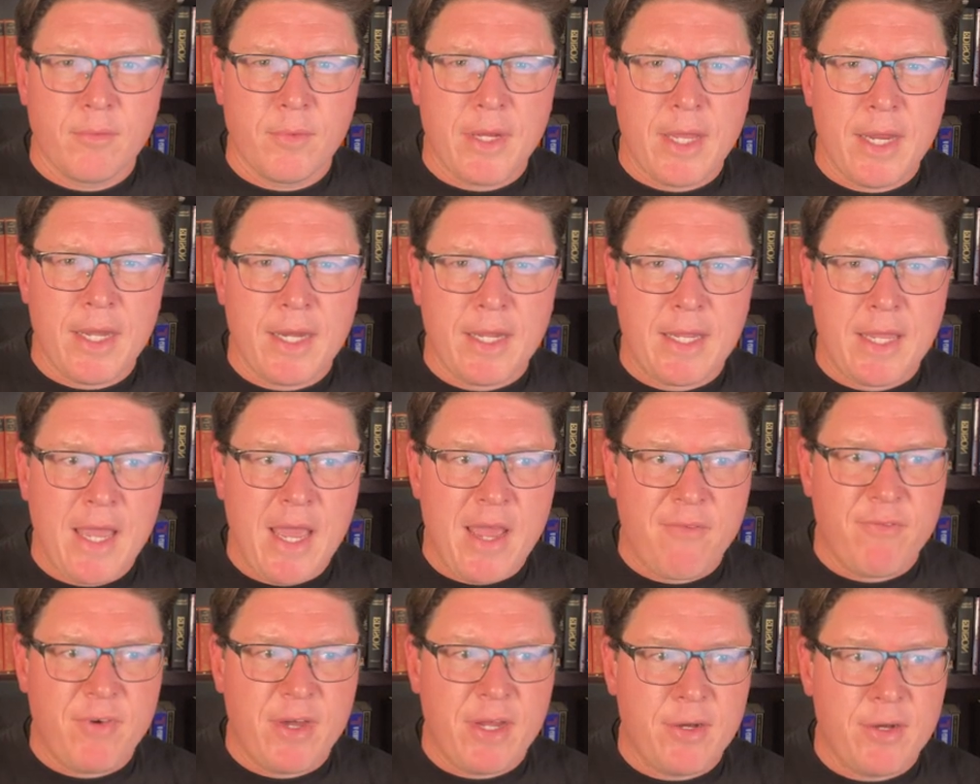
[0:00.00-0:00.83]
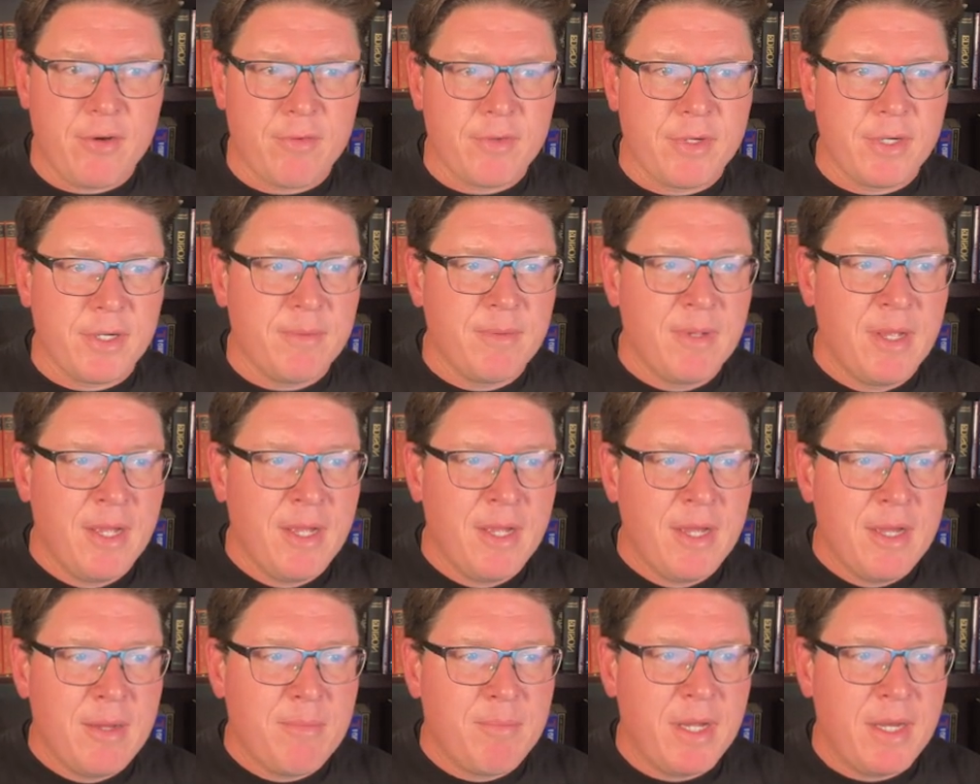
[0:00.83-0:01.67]
a cat fight over here.
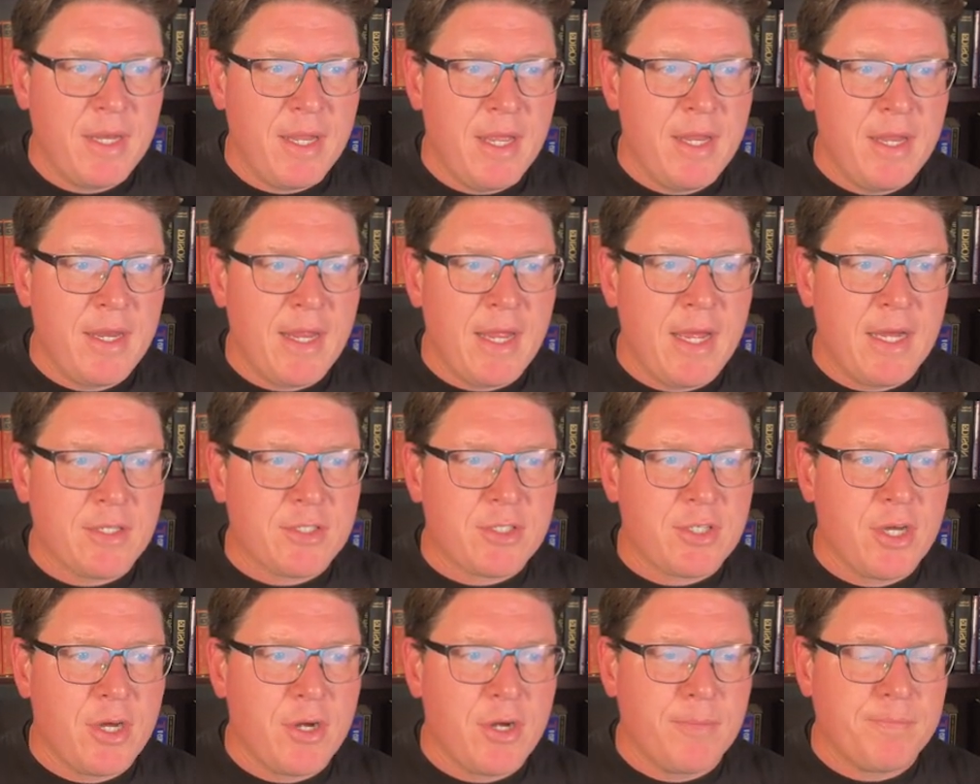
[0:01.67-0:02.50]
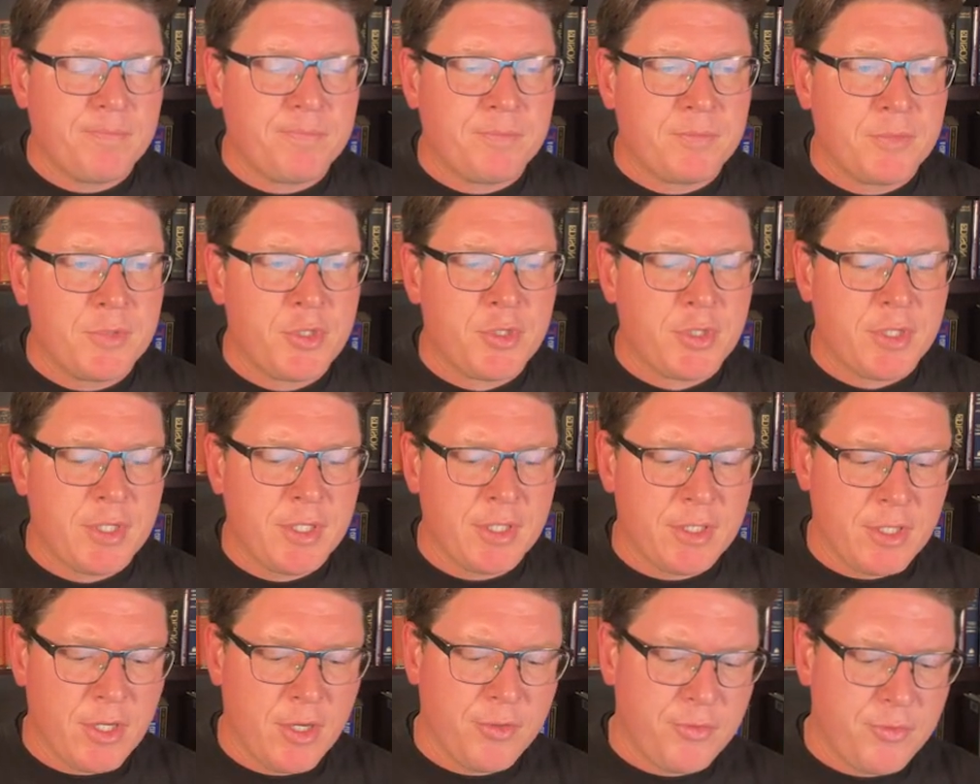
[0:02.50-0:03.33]
But anyhow, so you
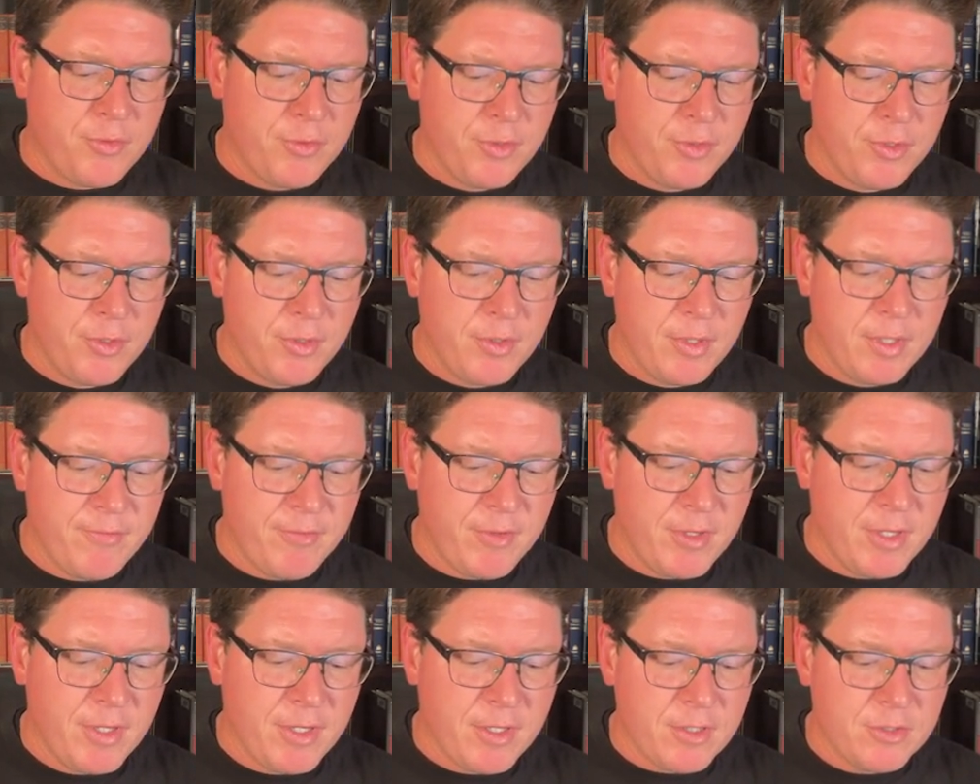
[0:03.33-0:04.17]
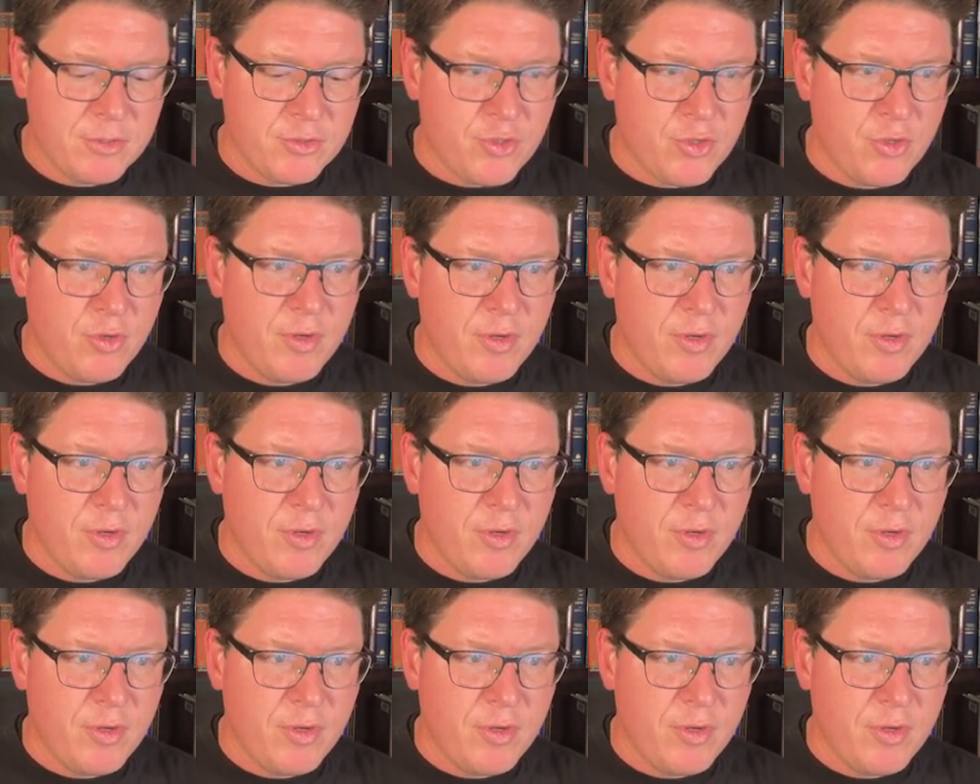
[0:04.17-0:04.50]
can go through, and if you hit Control